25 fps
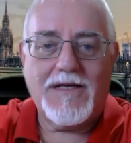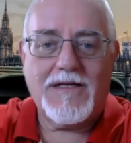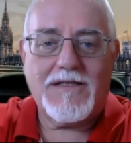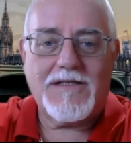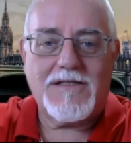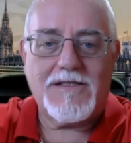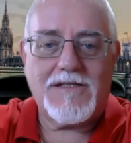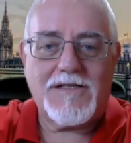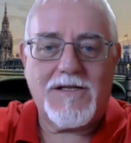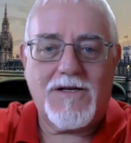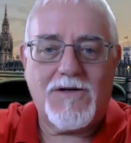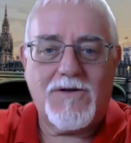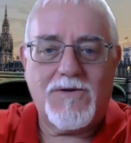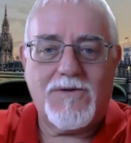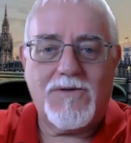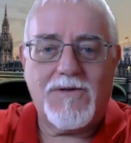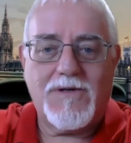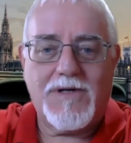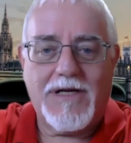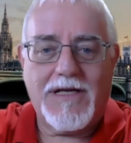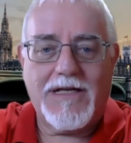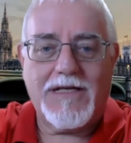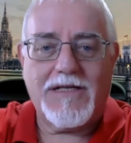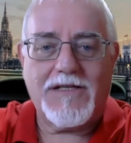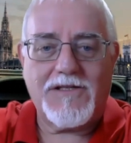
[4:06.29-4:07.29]

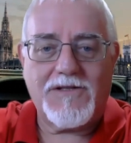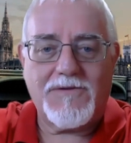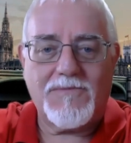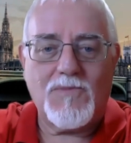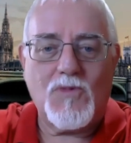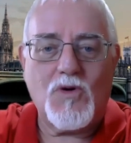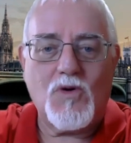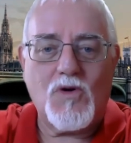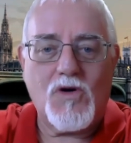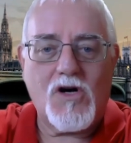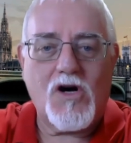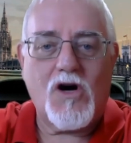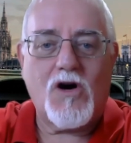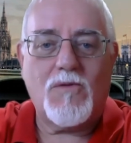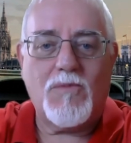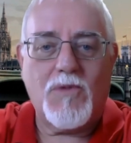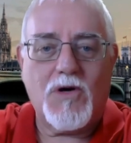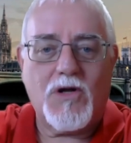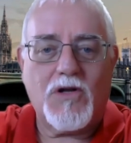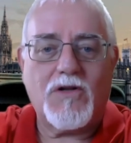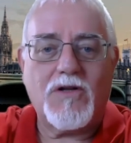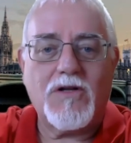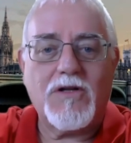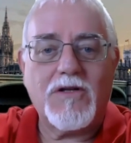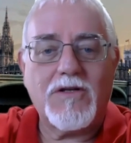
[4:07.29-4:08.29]
So it's more
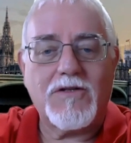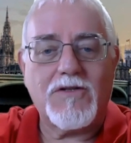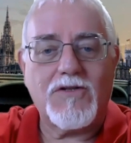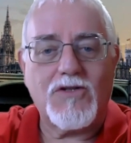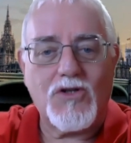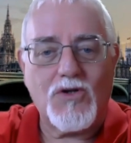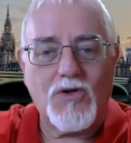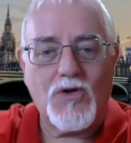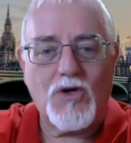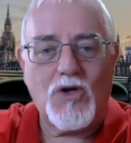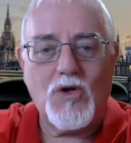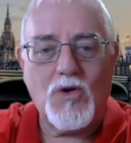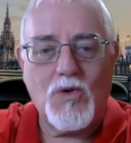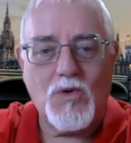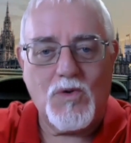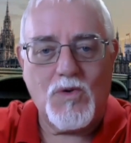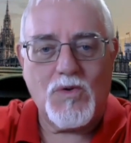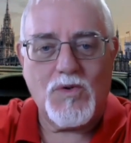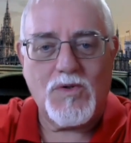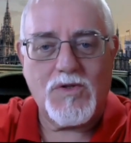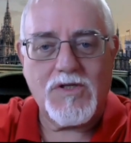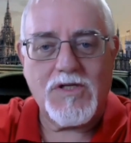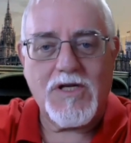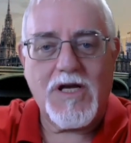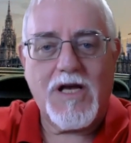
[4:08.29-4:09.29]
common to
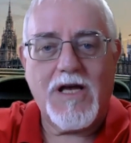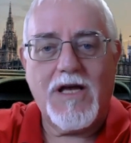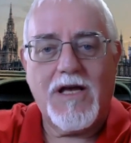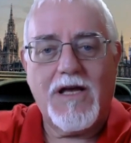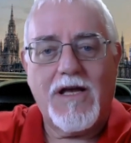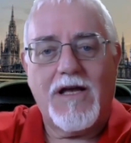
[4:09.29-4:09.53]
use